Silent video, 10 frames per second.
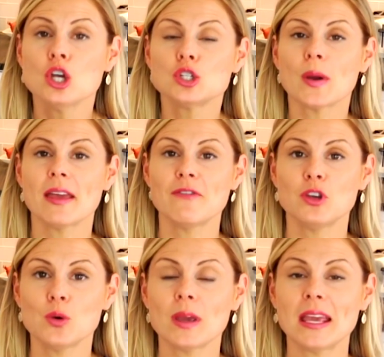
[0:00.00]
So if
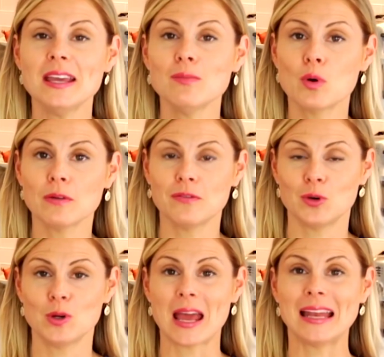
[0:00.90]
you eat more
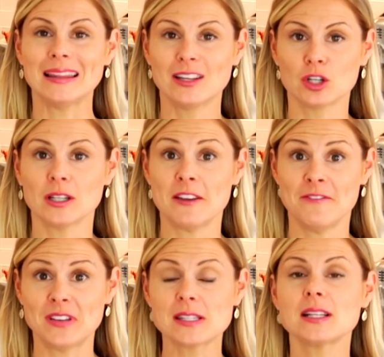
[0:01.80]
food and literally
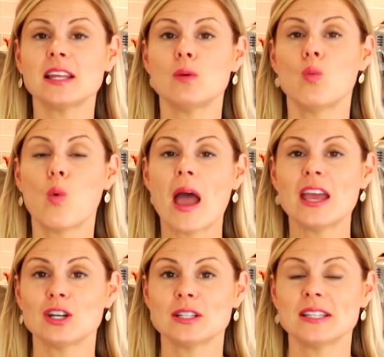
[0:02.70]
physically
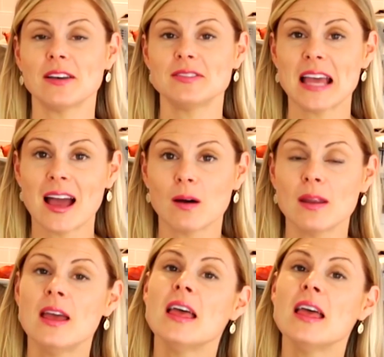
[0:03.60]
weigh yourself down,